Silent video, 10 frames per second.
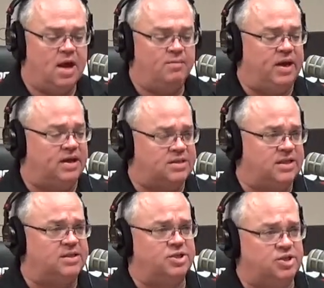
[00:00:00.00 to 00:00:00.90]
because
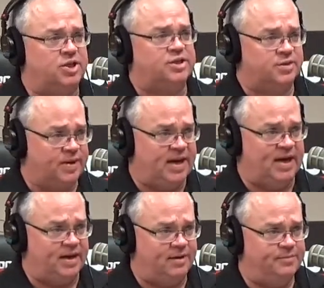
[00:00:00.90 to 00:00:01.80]
this is just the
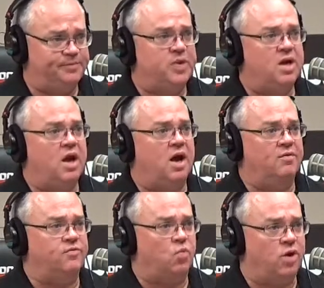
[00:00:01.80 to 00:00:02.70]
beginning
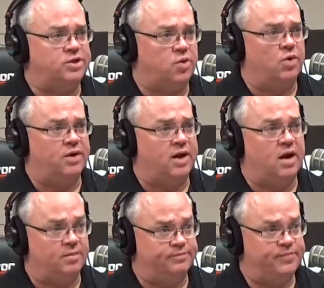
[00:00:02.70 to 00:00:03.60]
of what's going to
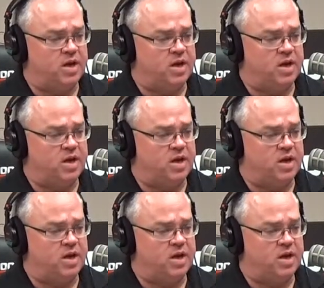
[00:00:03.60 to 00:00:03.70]
come.